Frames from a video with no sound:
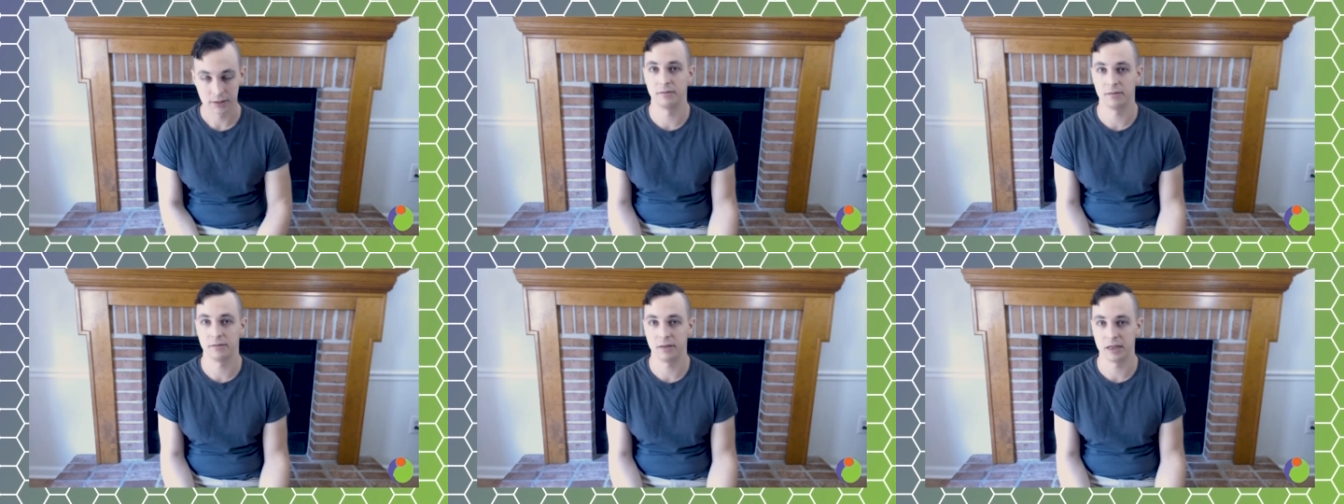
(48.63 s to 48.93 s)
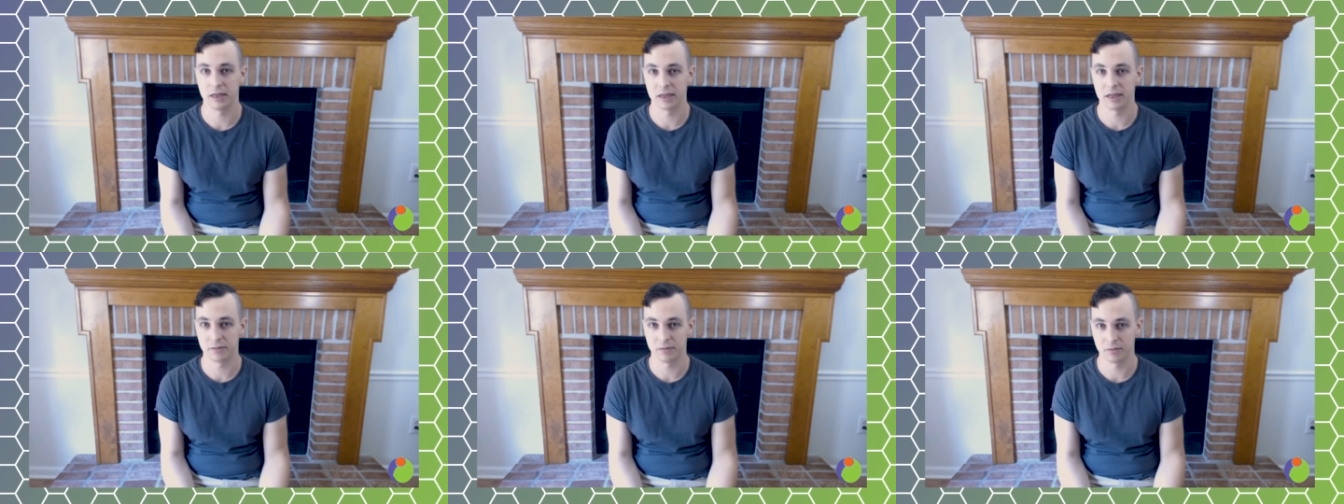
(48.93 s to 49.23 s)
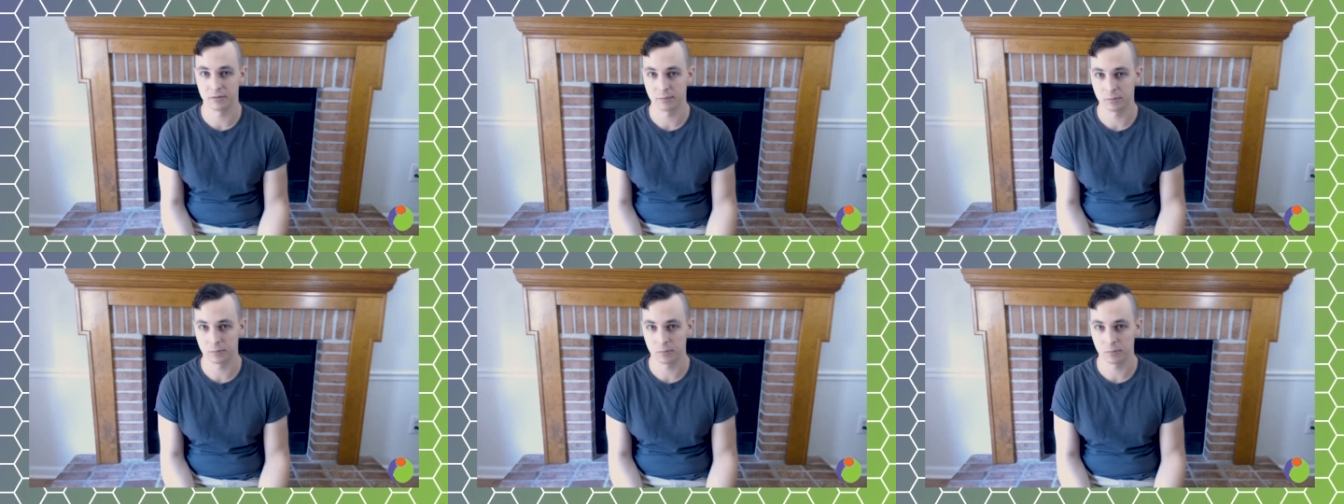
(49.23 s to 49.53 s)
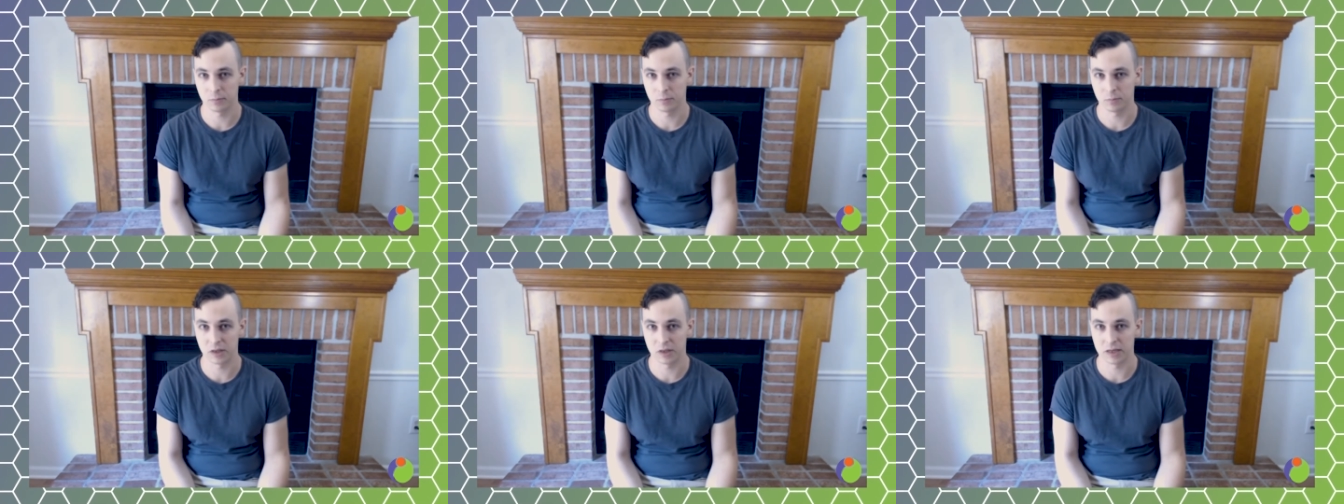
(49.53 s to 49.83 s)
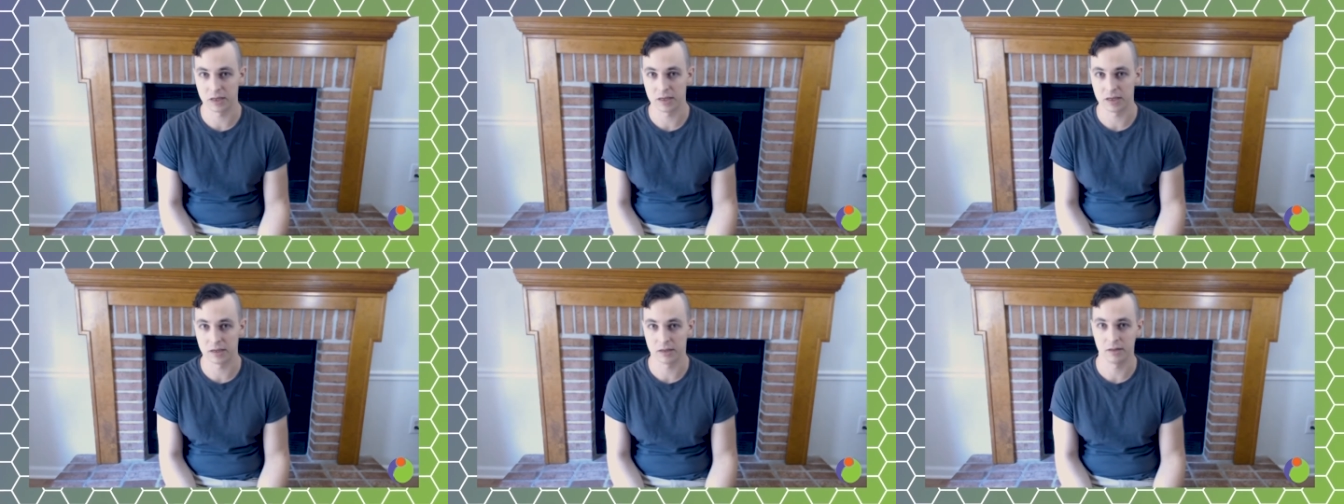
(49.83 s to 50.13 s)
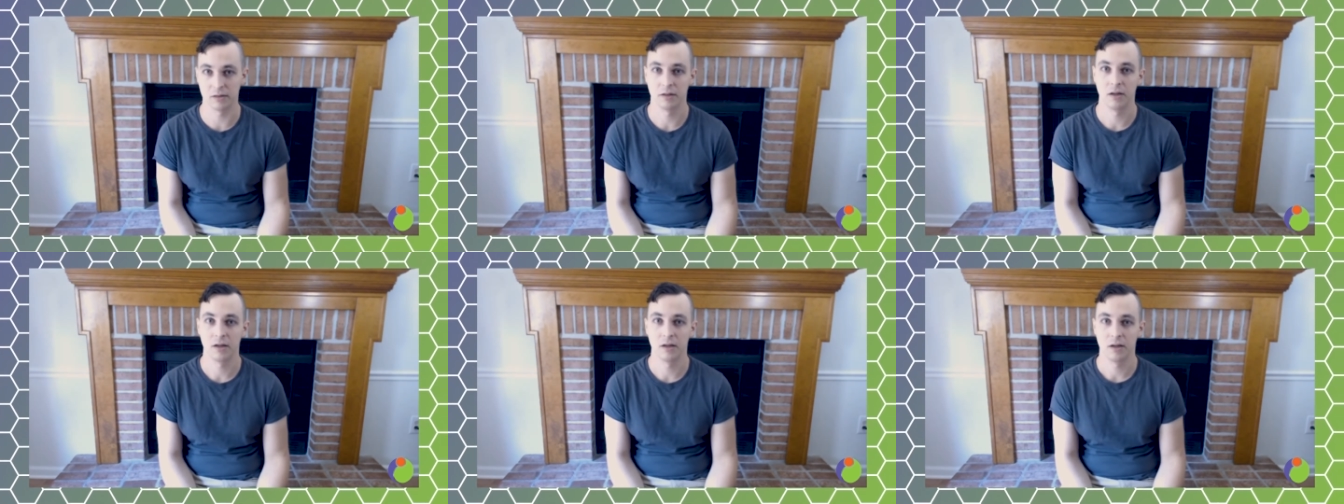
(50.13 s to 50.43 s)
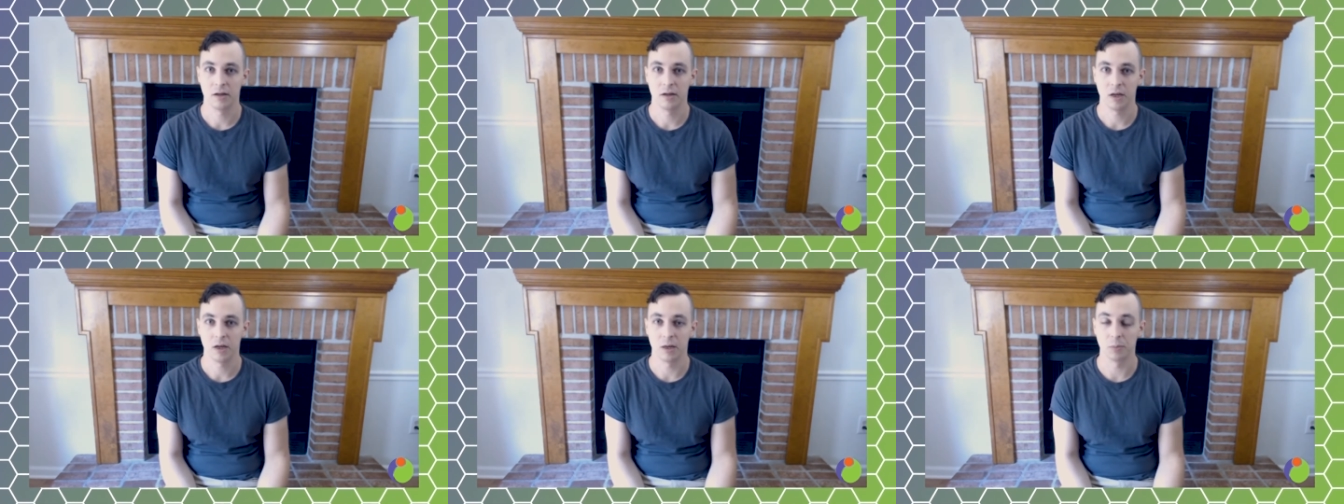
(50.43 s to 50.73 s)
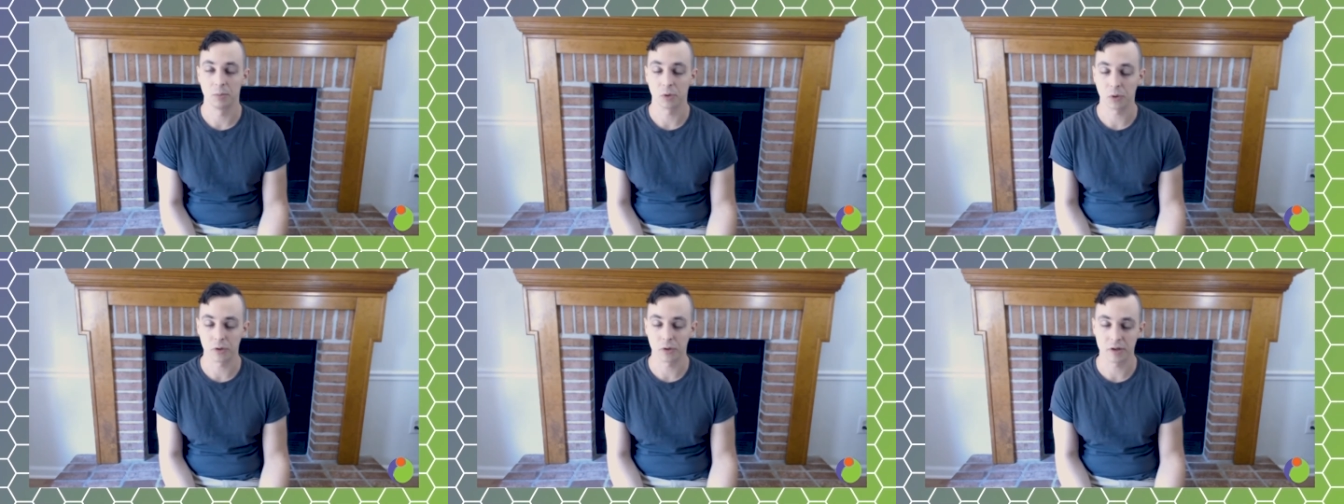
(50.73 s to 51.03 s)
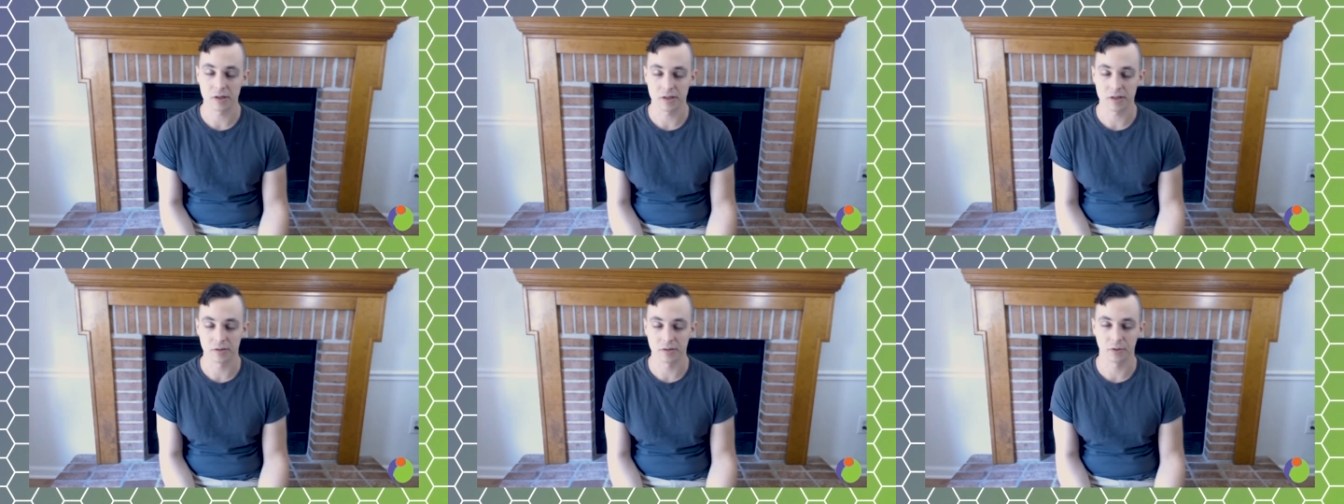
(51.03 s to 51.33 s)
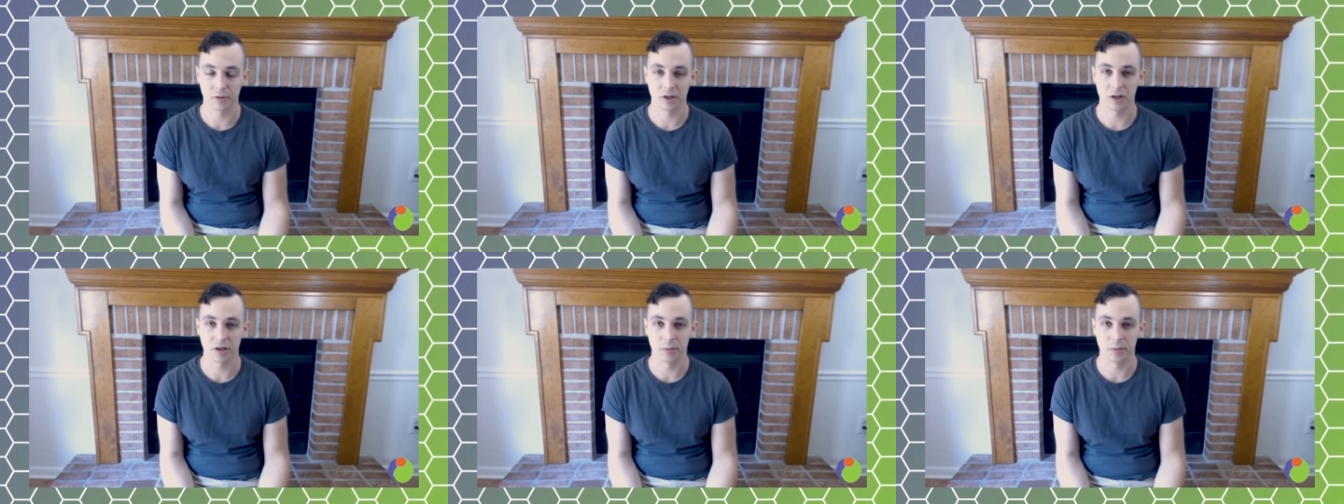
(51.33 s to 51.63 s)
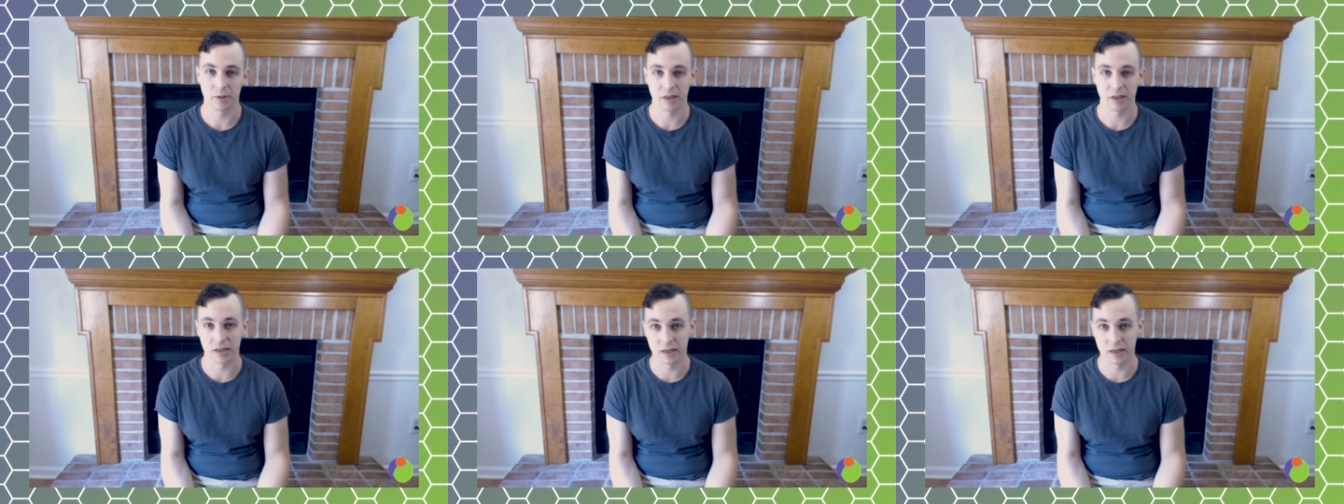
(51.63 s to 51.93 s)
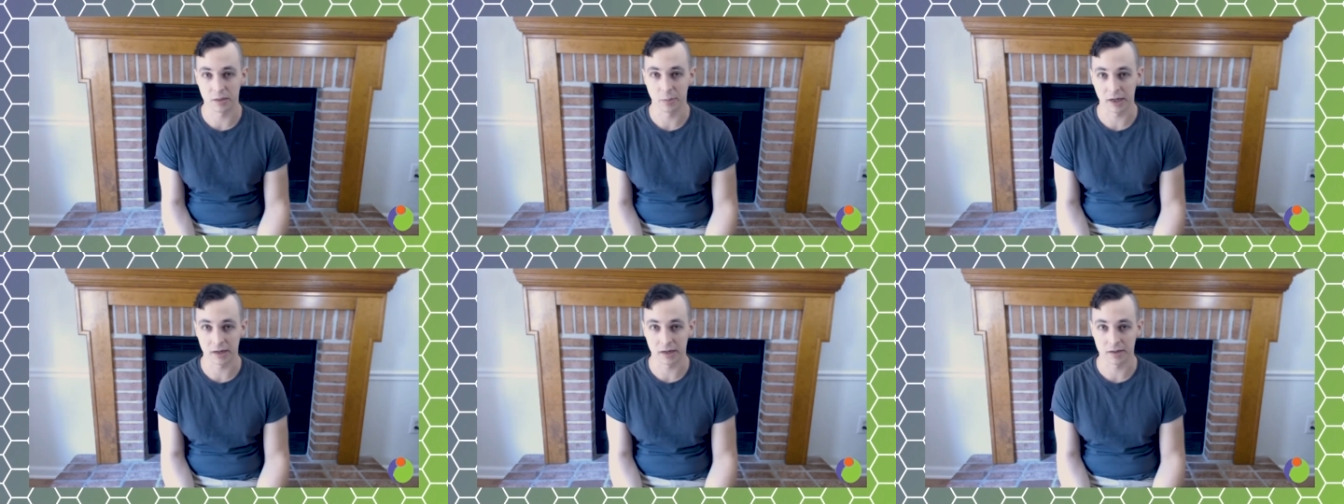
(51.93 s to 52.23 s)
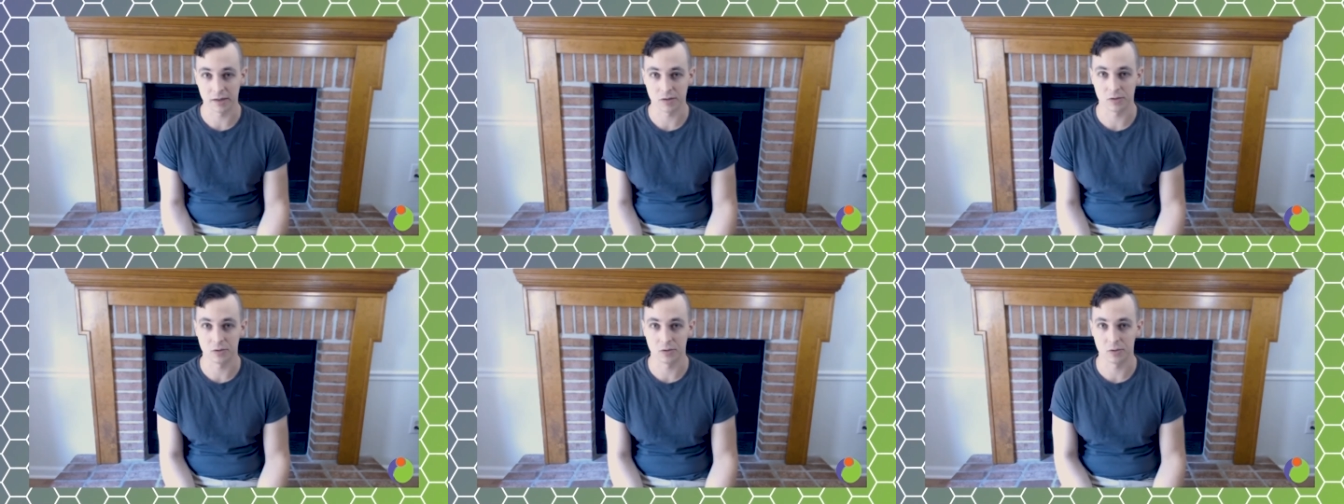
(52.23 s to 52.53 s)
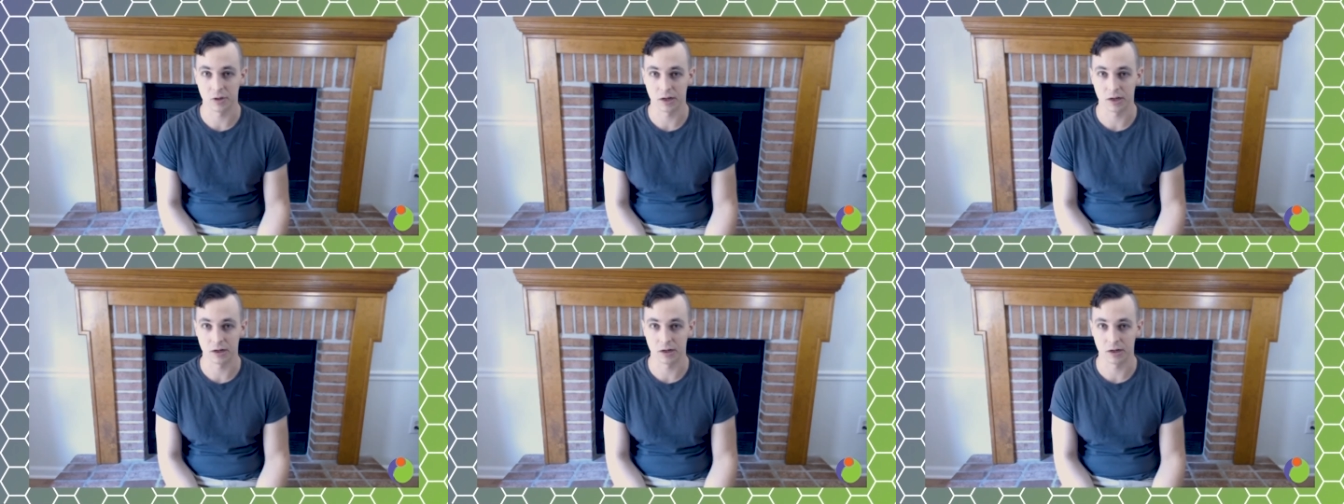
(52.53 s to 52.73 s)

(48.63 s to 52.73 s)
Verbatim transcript: They give the employees the freedom and the independence to